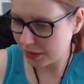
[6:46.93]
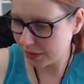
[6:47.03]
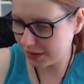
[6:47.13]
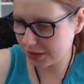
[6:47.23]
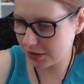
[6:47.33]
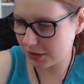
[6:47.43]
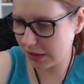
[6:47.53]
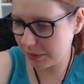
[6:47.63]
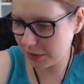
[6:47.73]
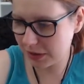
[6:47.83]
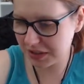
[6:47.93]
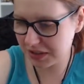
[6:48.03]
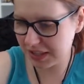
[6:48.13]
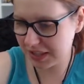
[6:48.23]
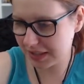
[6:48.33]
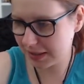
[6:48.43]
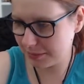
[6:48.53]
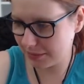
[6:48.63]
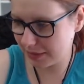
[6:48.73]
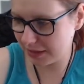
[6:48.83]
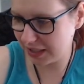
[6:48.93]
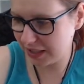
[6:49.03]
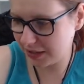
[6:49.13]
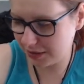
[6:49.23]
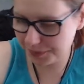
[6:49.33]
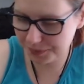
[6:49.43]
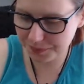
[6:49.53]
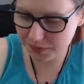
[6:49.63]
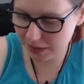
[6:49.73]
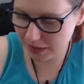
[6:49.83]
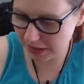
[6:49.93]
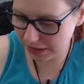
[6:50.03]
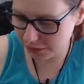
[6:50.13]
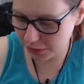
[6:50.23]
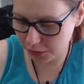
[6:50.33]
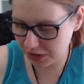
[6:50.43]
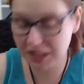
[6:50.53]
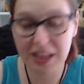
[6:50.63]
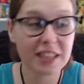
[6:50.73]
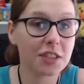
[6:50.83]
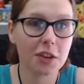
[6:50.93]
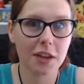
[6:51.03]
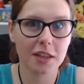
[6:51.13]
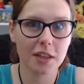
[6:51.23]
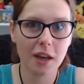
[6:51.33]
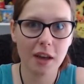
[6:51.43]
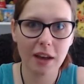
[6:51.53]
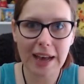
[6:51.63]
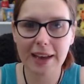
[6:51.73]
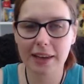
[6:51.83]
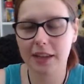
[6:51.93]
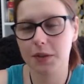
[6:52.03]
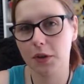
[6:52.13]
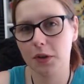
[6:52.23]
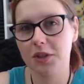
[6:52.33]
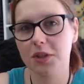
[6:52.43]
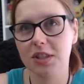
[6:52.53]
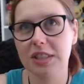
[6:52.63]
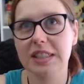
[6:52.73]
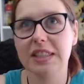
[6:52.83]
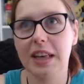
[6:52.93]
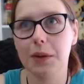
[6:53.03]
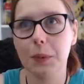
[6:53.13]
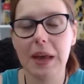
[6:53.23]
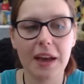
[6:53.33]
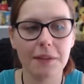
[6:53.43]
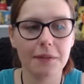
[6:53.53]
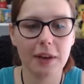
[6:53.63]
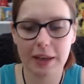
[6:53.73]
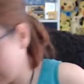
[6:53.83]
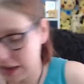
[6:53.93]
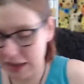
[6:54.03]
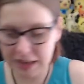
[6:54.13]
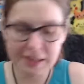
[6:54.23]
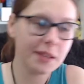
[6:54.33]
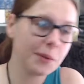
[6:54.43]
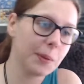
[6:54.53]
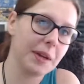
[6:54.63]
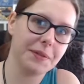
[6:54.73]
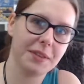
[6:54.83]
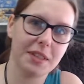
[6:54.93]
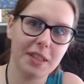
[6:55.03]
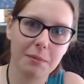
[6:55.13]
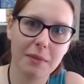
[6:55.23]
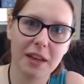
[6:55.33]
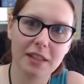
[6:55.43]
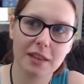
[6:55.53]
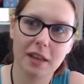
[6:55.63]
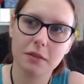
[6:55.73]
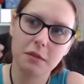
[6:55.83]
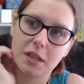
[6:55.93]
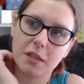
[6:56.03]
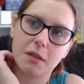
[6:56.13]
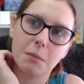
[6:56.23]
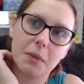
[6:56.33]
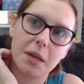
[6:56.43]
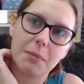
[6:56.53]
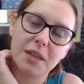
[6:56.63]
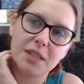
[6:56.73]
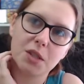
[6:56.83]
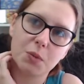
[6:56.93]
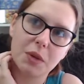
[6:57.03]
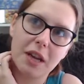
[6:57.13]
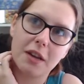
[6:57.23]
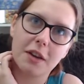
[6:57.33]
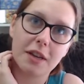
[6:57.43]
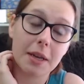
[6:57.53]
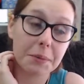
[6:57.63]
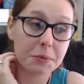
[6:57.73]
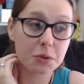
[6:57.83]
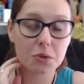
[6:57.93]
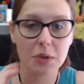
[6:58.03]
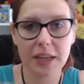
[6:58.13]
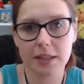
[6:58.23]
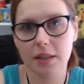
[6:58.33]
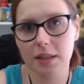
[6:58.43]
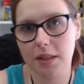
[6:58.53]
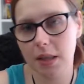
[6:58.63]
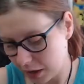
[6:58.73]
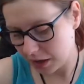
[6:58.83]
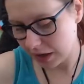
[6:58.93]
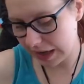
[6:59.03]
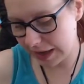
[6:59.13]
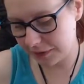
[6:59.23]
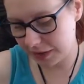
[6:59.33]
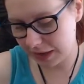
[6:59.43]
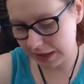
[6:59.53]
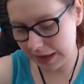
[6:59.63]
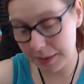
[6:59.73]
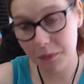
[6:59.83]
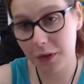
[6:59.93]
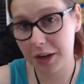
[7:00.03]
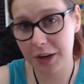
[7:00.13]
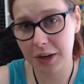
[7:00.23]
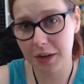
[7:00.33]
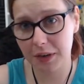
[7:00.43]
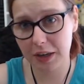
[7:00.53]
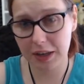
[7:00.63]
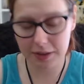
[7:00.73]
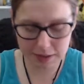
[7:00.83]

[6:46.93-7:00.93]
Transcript: So I'm gonna taste them later. That's unfortunate. That's not Agnar's fault. It's just that we have like a heat wave in Denmark uh, many places we are not able to actually um, have any campfire or anything like that